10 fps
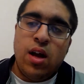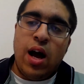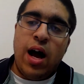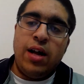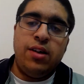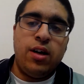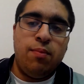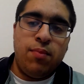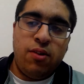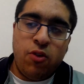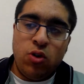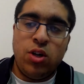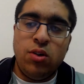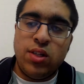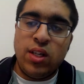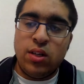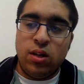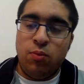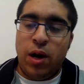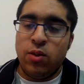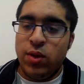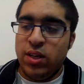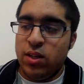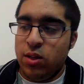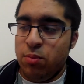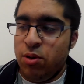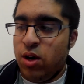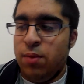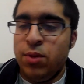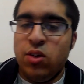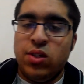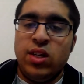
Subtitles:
And if you're using the book I'm using,